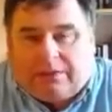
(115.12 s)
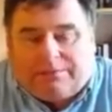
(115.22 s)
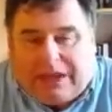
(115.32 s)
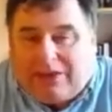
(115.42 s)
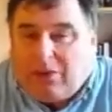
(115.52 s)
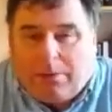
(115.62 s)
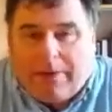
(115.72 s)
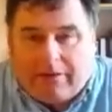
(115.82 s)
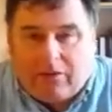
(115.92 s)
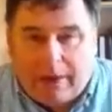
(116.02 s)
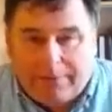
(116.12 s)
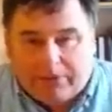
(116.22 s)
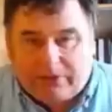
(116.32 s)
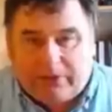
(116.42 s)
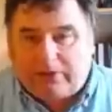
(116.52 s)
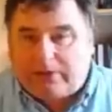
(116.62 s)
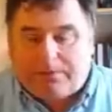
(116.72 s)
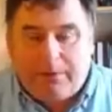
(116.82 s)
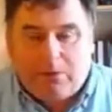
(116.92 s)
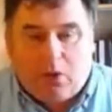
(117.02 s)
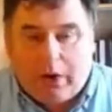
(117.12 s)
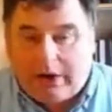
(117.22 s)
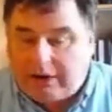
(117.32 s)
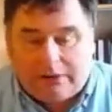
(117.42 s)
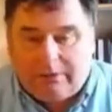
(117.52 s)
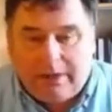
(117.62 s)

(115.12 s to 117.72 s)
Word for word: terrible man Roberts in the Supreme Court and